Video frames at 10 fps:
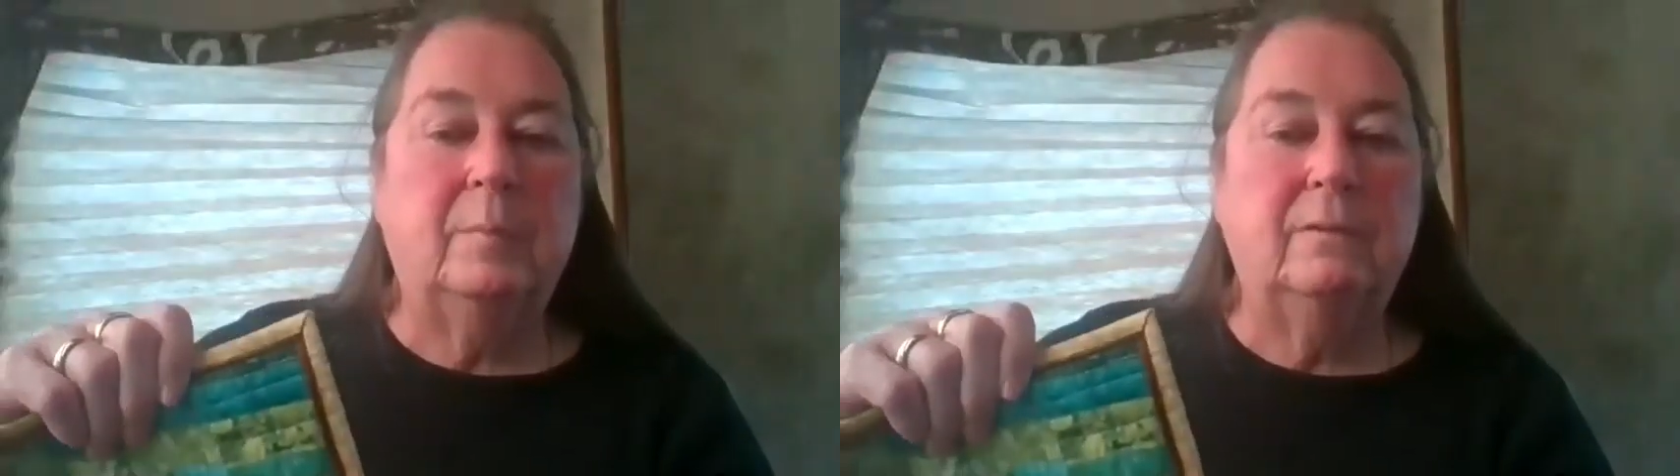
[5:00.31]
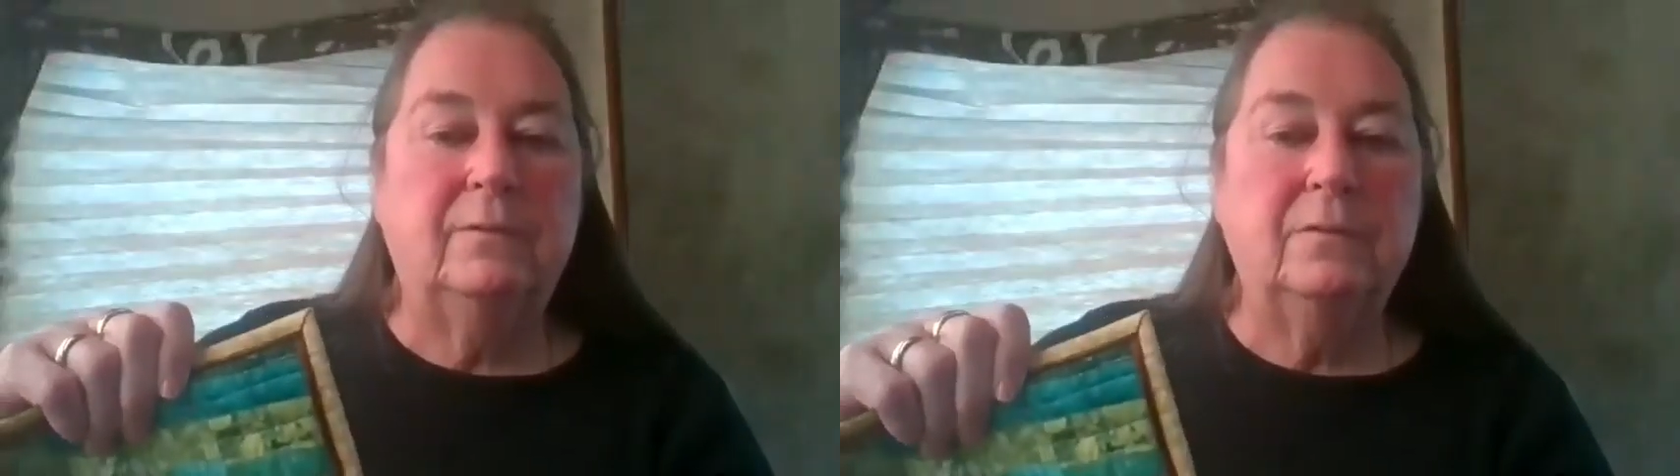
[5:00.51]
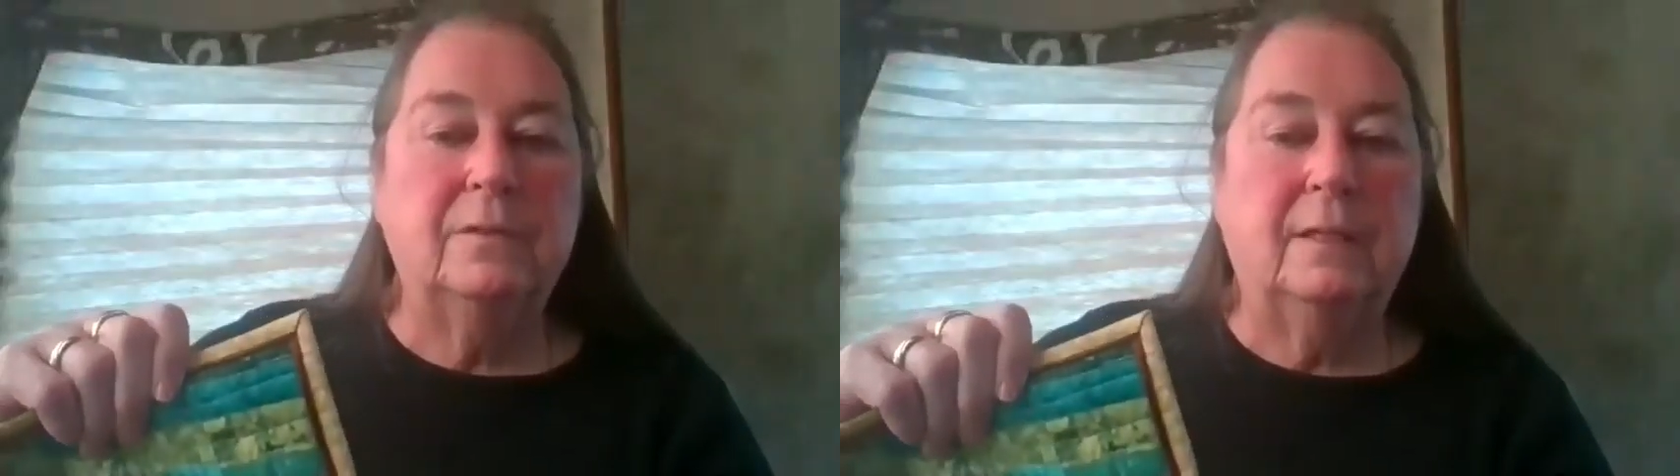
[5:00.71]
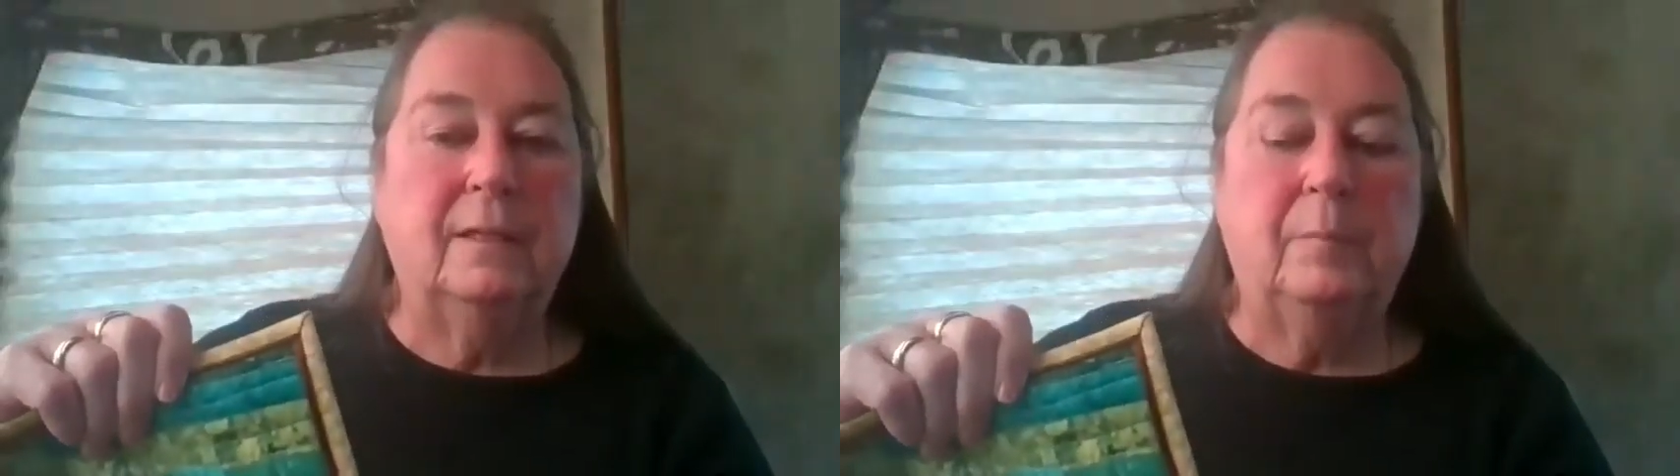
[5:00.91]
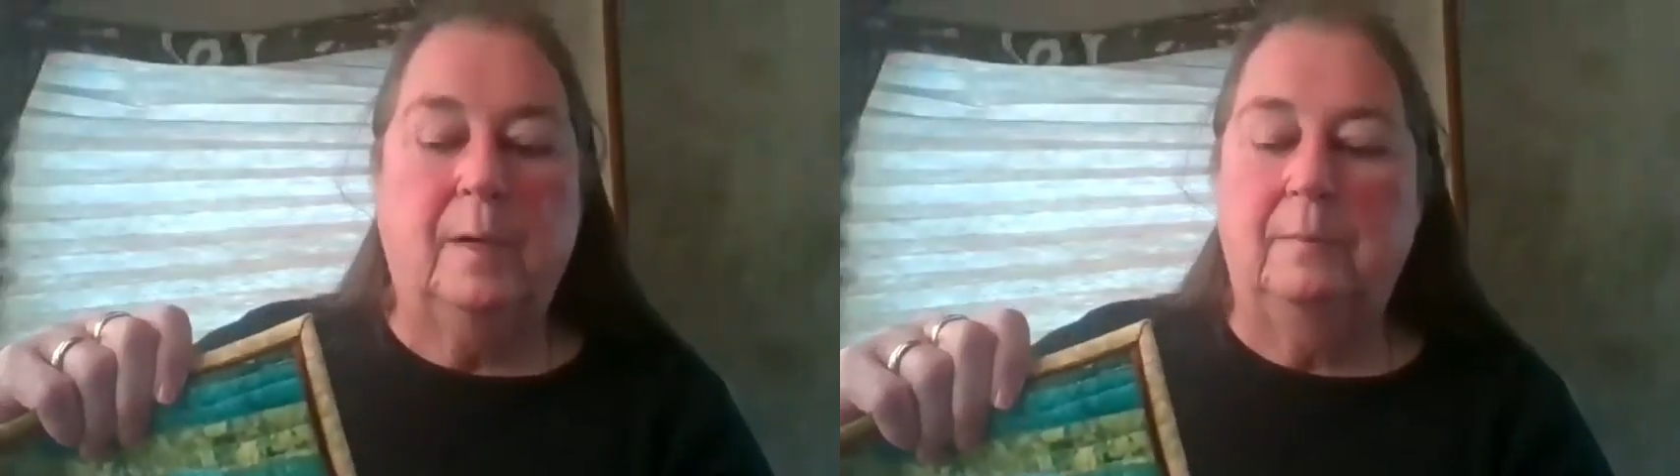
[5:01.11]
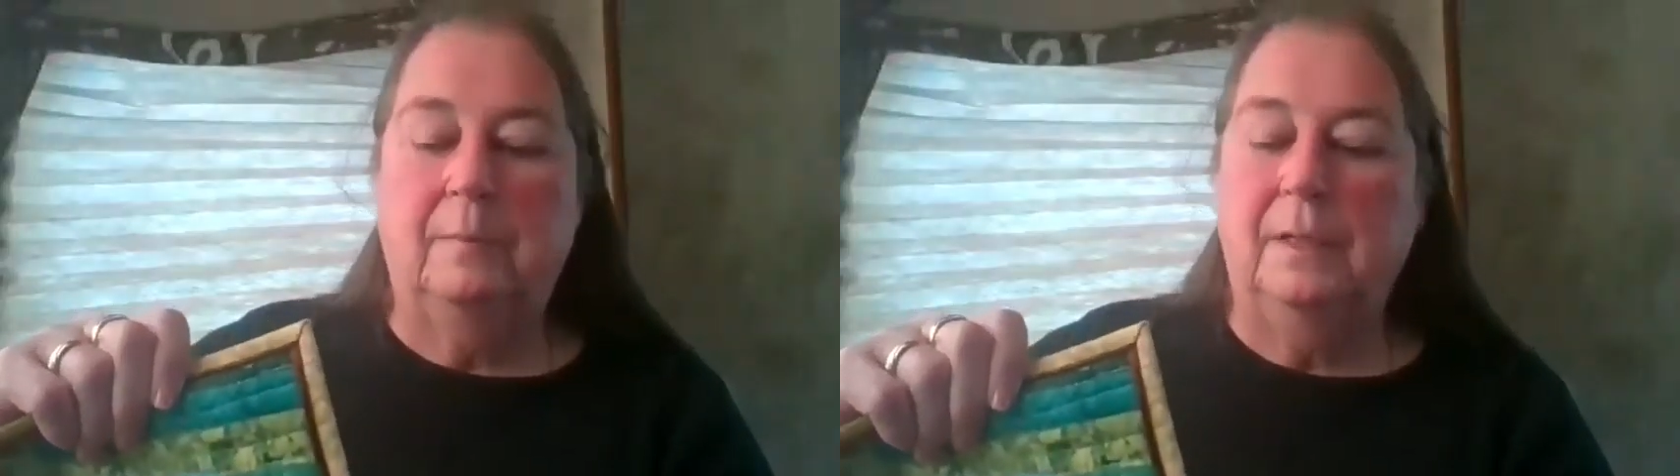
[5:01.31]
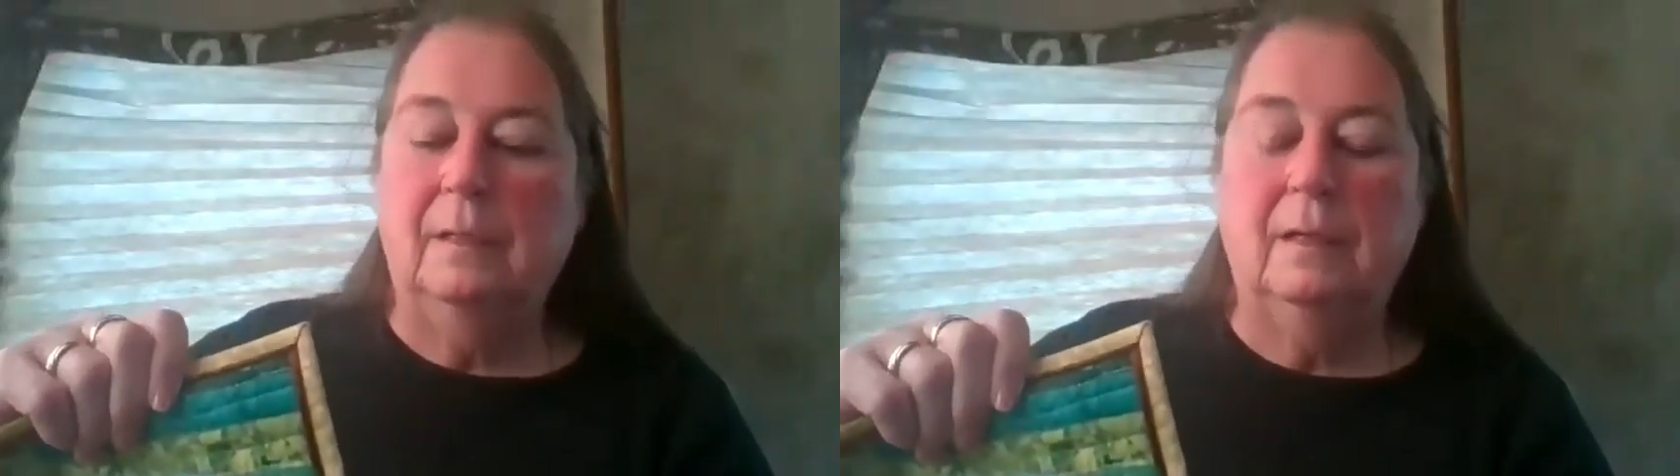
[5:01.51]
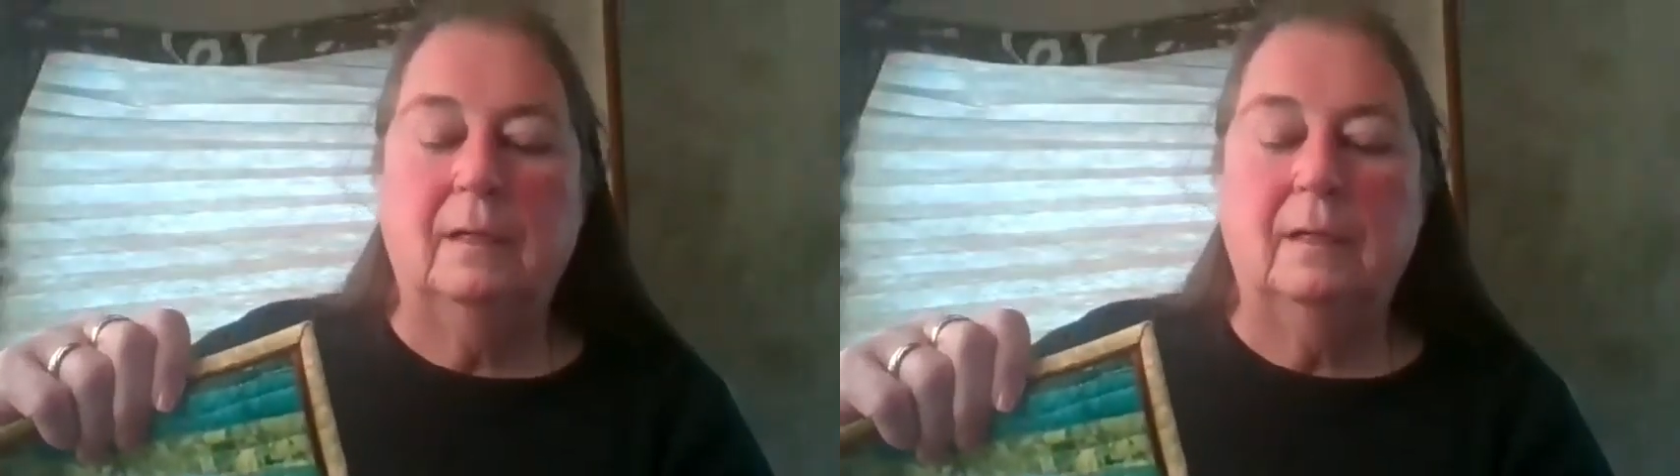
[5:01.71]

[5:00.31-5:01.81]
of using the piping.